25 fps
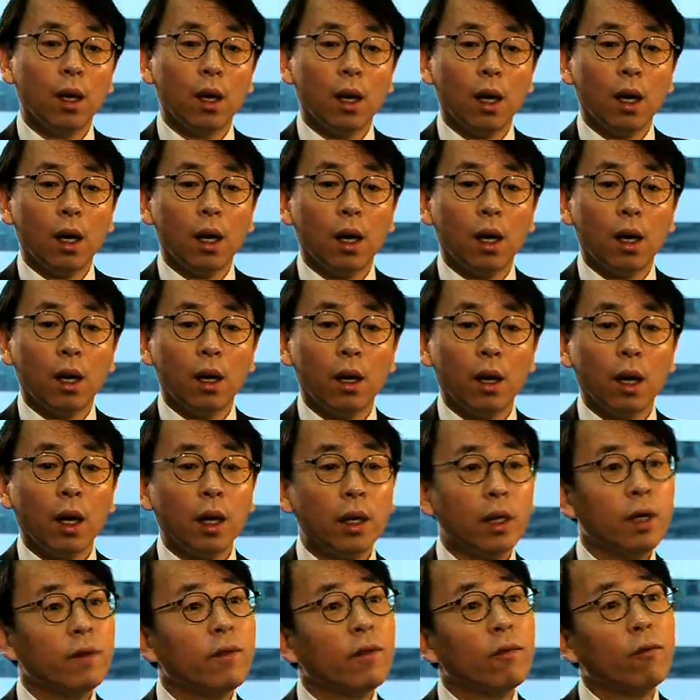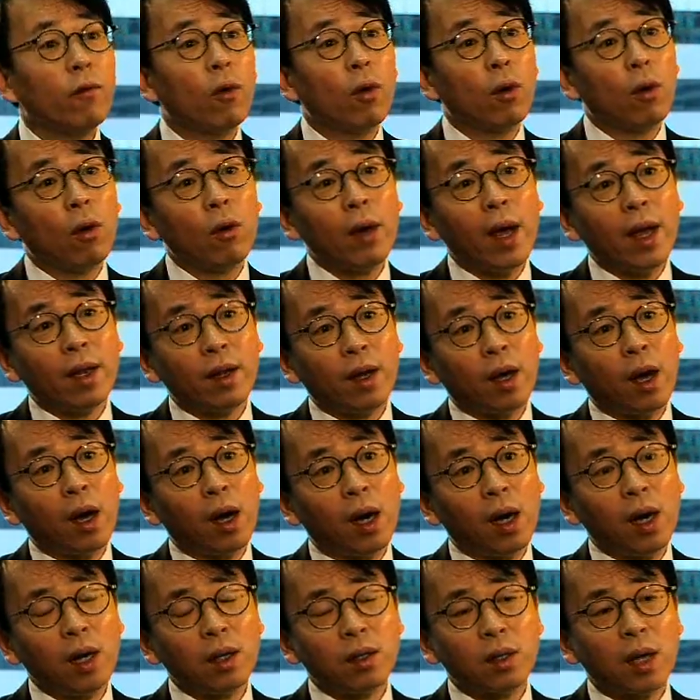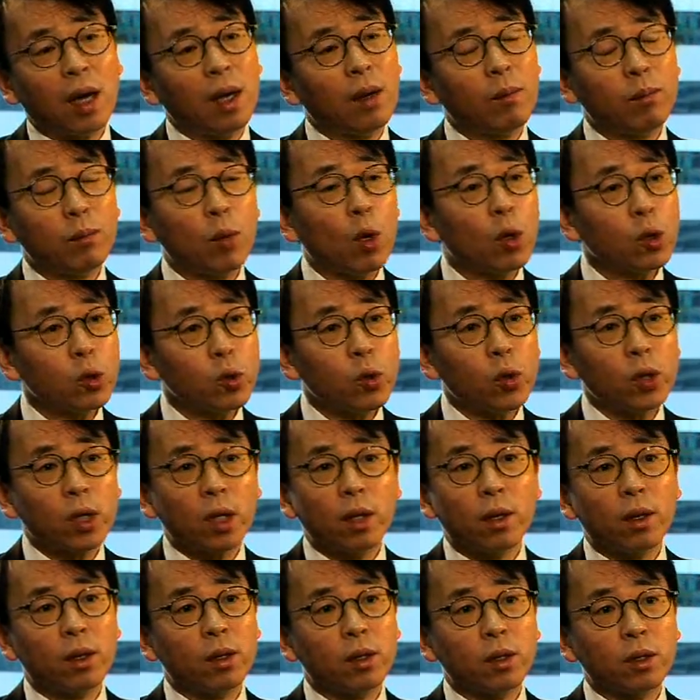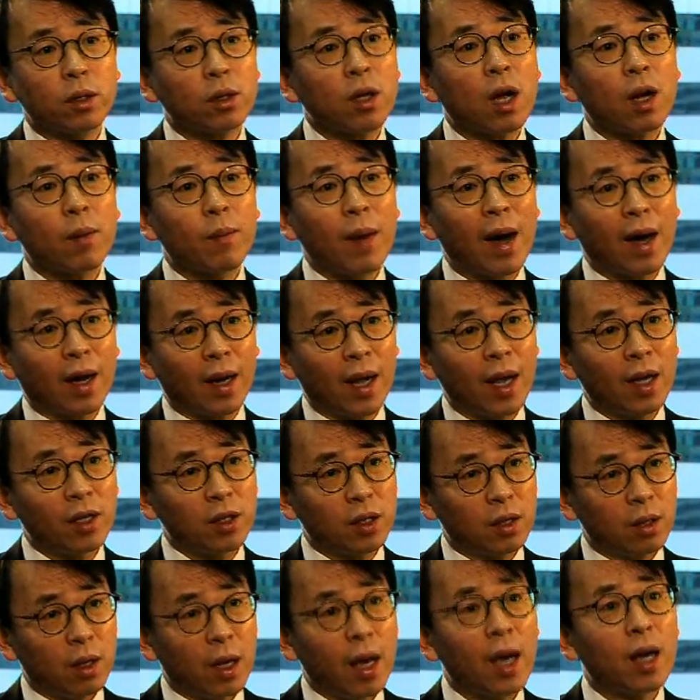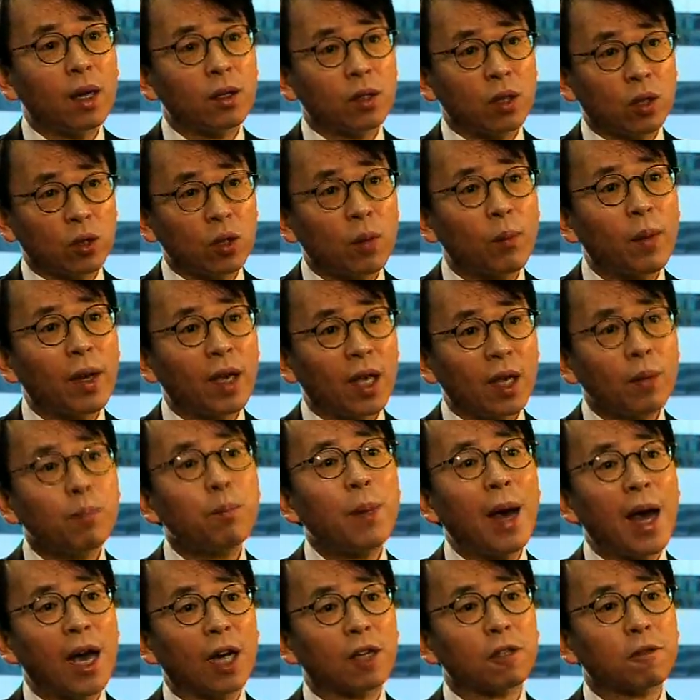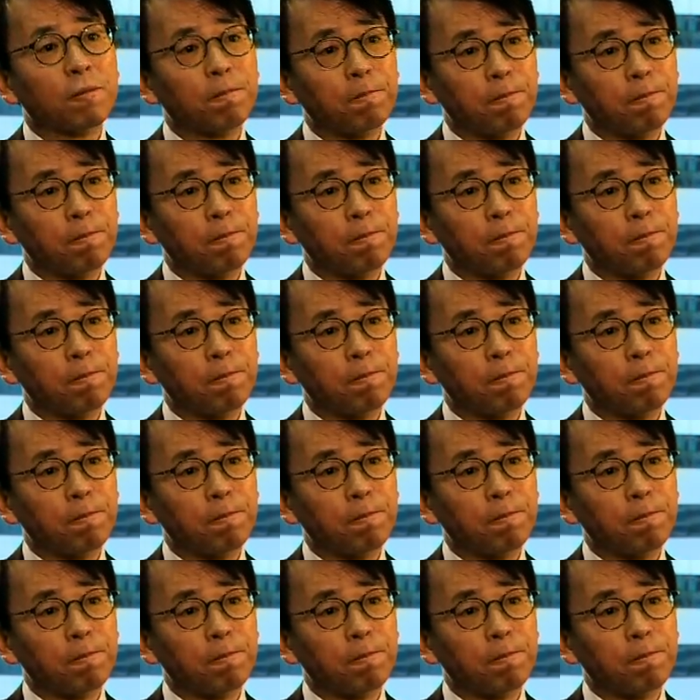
and even for low-end cars, I'm not sure that the stock market has had such a big impact.